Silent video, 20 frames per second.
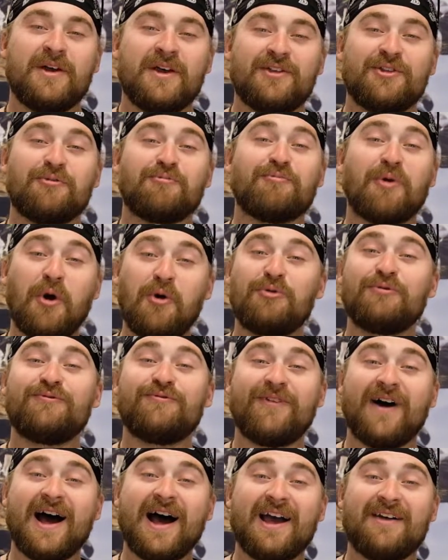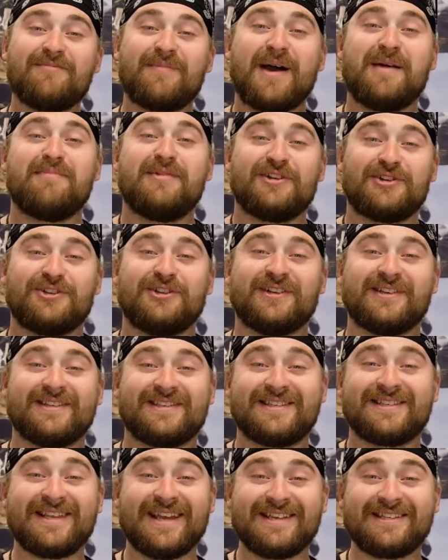the Road 5 by Michelin.
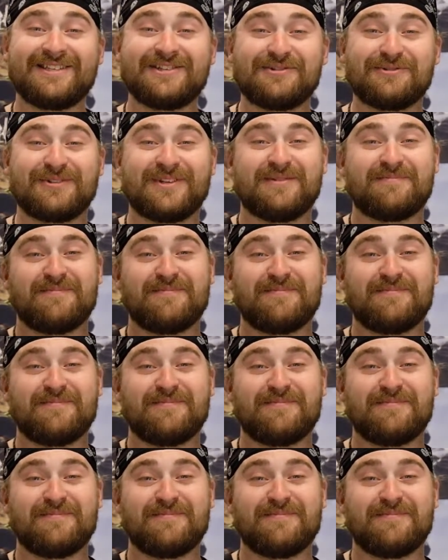Stay tuned.